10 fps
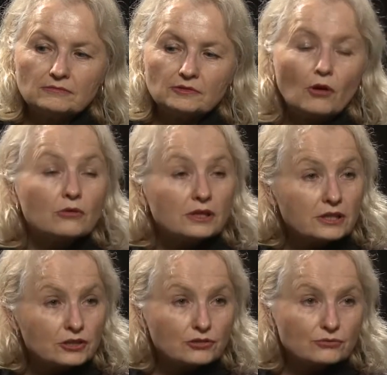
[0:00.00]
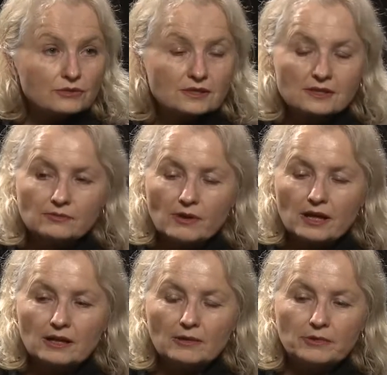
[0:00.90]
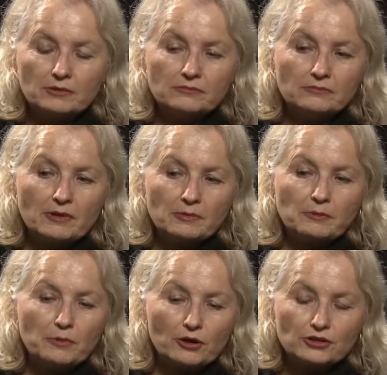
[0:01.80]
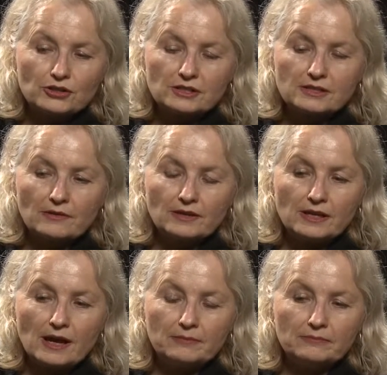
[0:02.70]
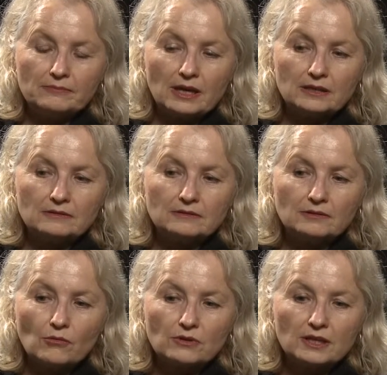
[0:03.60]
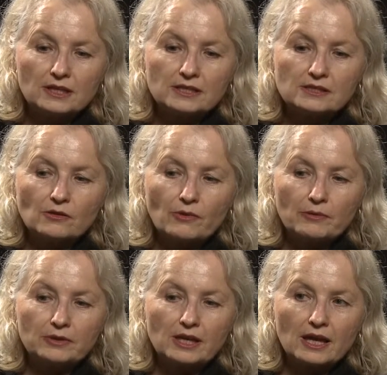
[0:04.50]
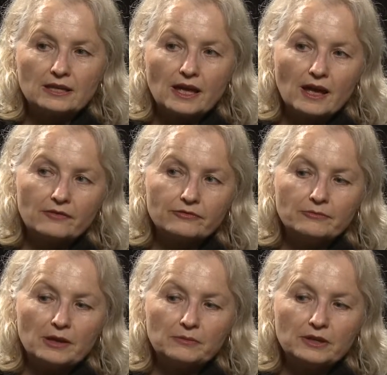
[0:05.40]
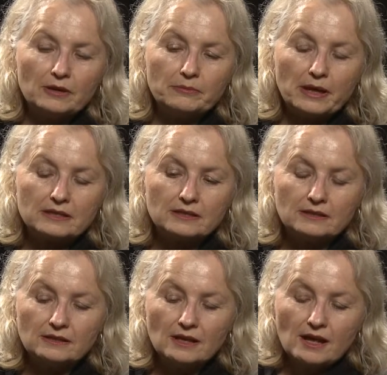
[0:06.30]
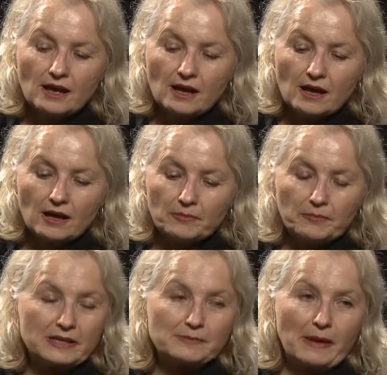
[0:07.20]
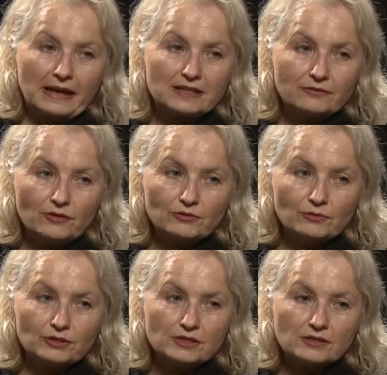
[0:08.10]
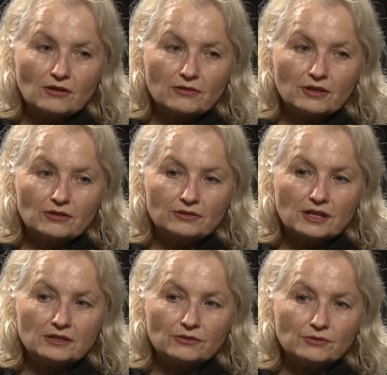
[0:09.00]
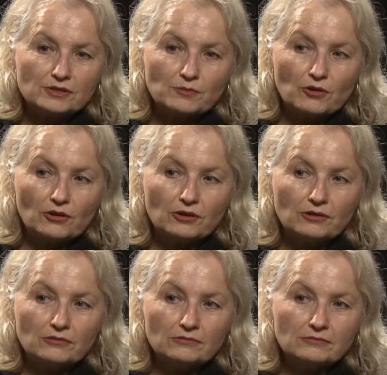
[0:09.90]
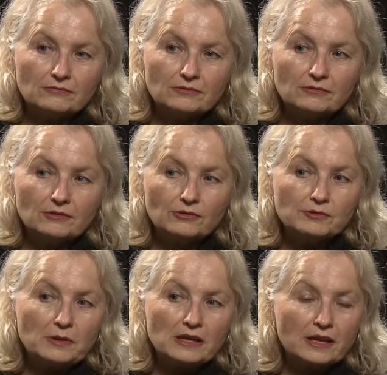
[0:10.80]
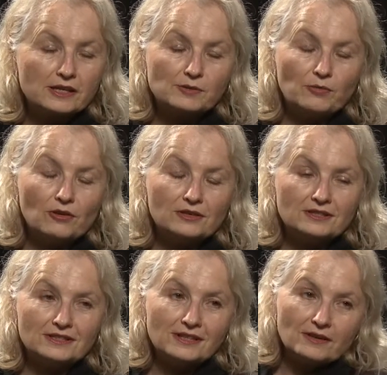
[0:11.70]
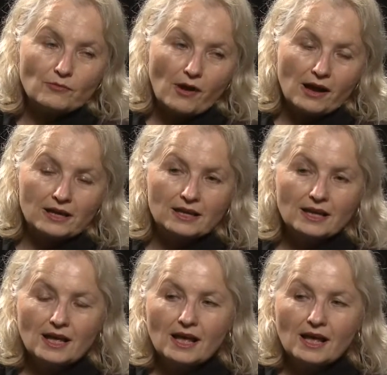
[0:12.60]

local issues as well. I mean, maybe purchase stuff that are made locally, so where we can have maybe a better uh, perspective on what is going on and who is going who's being exploited and why,